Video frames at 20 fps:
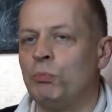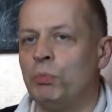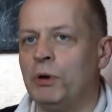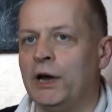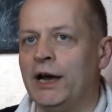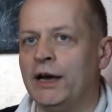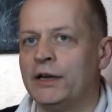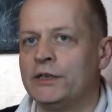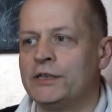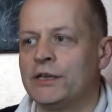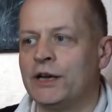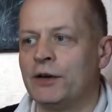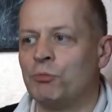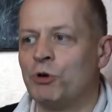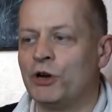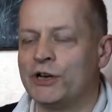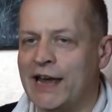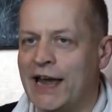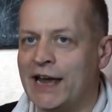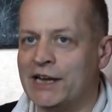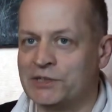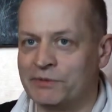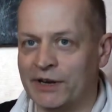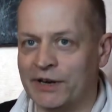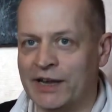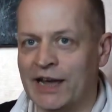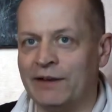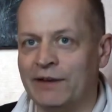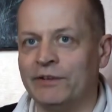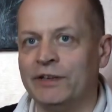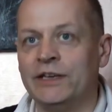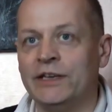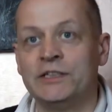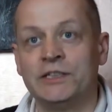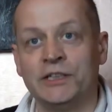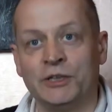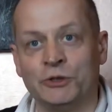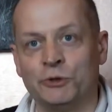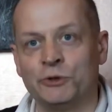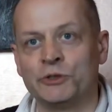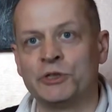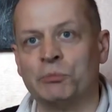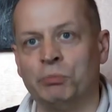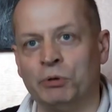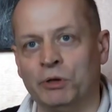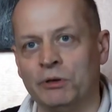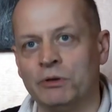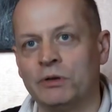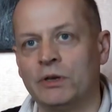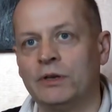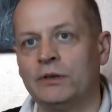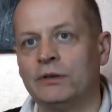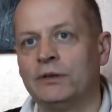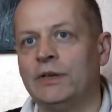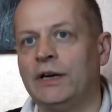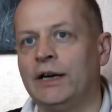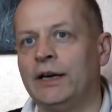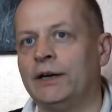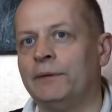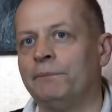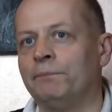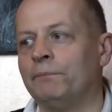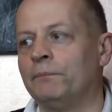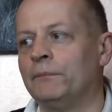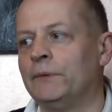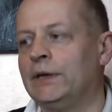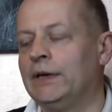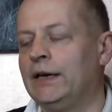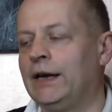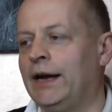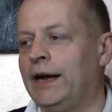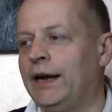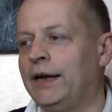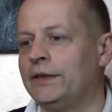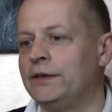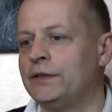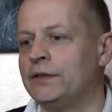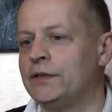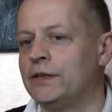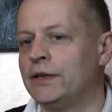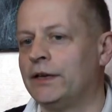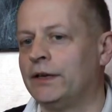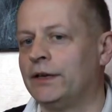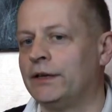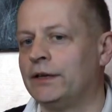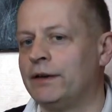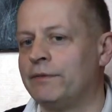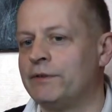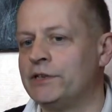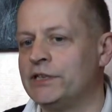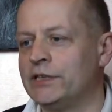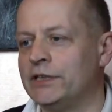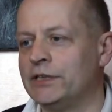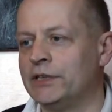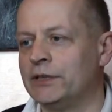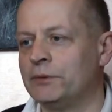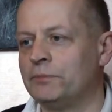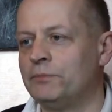but what has recovered is the order book, and obviously